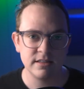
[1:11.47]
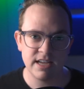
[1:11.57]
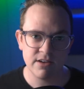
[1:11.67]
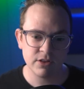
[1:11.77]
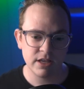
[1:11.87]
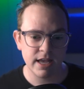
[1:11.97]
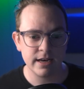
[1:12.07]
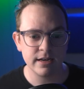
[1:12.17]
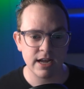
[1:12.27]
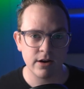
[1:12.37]
definitely
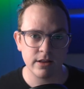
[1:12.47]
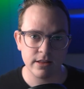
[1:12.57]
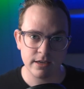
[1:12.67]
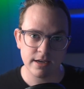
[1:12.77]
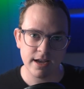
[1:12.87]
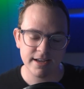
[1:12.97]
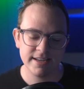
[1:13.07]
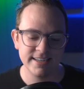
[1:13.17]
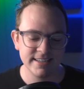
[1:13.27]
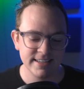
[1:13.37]
hit it down in
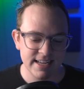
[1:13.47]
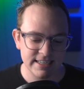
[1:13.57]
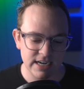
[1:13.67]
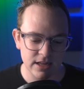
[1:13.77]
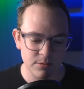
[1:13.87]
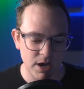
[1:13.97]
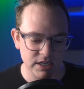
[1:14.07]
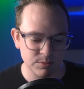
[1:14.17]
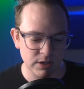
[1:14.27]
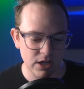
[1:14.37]
the
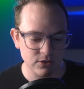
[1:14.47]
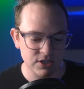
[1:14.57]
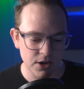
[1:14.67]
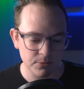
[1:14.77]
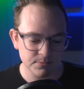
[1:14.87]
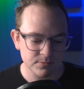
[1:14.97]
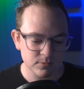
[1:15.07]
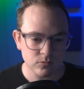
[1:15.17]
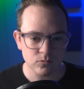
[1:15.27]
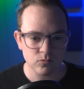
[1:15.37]
box below. So
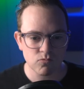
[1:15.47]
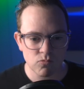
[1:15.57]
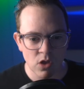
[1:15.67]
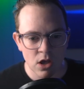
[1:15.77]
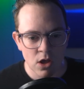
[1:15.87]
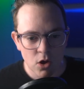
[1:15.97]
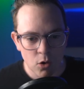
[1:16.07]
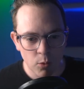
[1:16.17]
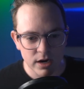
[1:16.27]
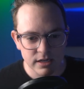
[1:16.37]

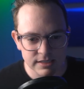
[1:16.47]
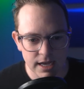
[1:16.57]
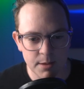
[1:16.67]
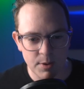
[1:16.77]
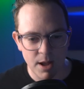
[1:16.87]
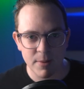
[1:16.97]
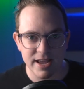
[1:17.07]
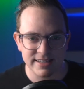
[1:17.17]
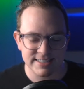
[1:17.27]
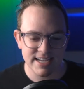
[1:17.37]
what is up? I
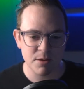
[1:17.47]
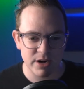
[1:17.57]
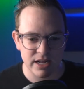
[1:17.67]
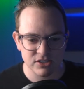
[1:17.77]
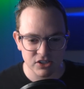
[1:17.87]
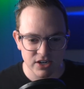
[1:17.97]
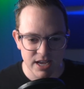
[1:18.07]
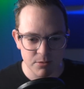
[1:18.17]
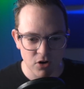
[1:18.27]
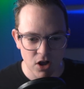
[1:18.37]
might pronounce your
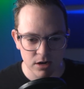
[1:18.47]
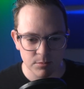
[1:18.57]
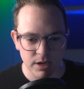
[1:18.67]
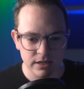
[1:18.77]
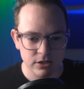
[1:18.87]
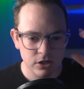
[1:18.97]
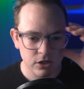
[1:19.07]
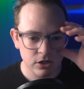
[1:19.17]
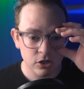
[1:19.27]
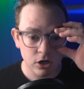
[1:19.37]
name wrong, but
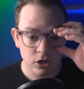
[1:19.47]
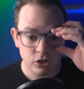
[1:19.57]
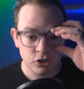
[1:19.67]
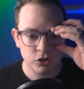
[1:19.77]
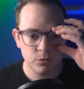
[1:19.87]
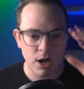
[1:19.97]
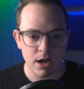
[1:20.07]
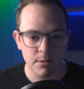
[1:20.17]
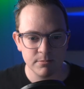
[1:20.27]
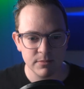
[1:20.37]

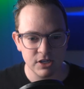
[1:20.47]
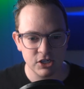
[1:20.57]
Shubham.